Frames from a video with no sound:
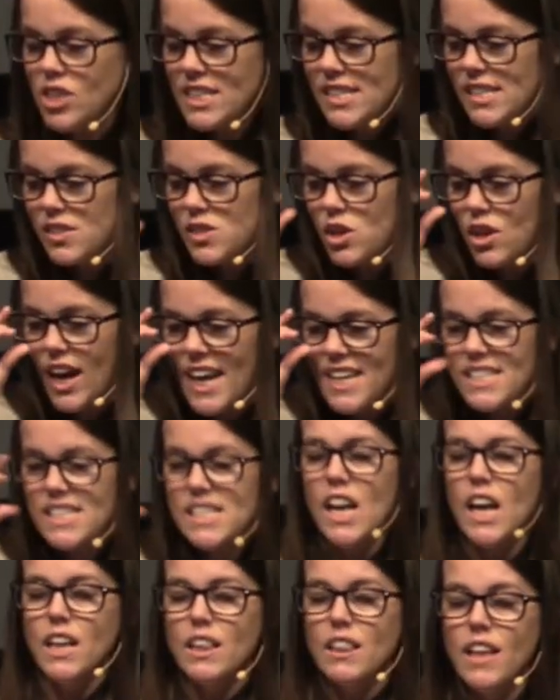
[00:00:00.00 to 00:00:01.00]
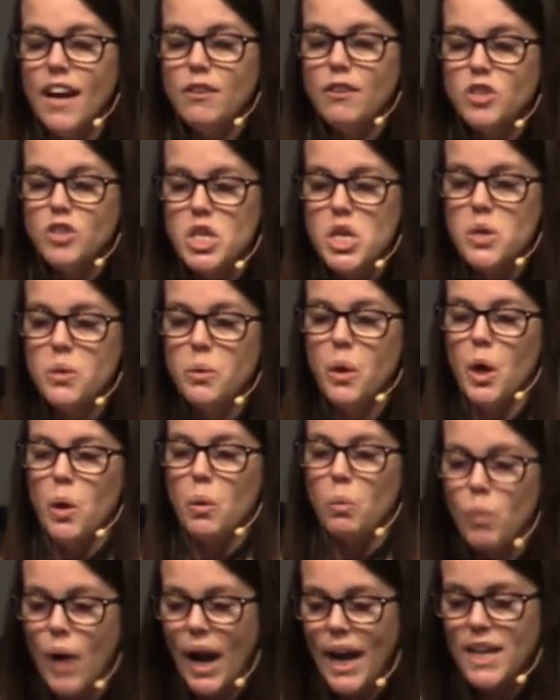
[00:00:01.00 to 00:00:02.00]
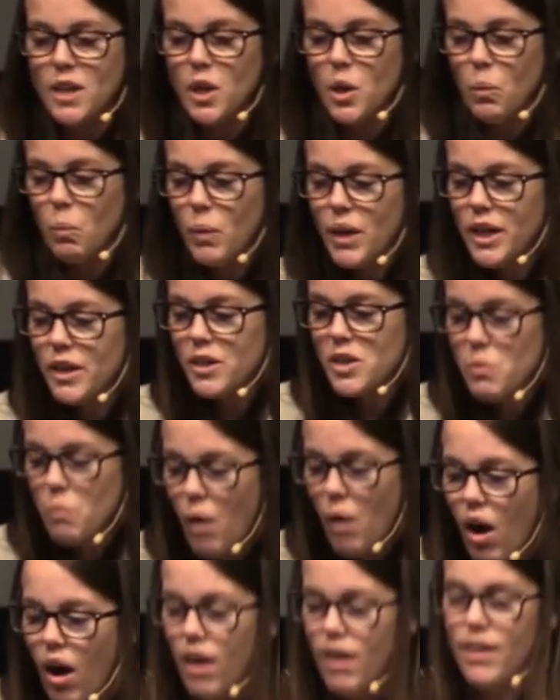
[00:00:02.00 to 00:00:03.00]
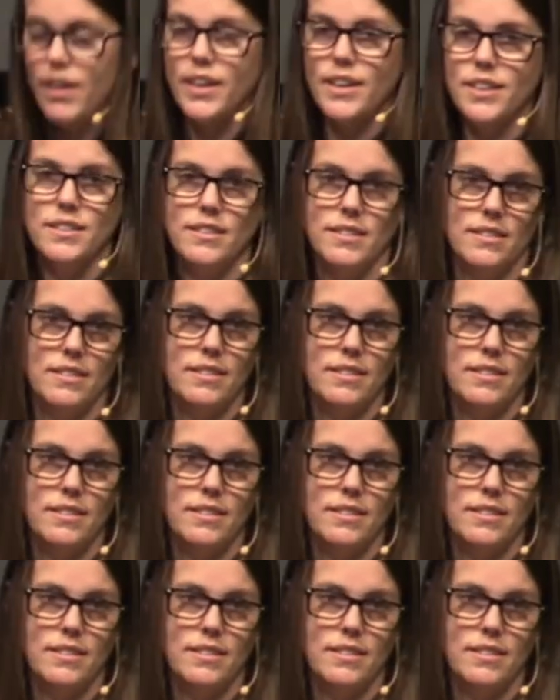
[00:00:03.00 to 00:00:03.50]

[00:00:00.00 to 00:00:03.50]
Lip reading: Jesus Christ loved you right where you are.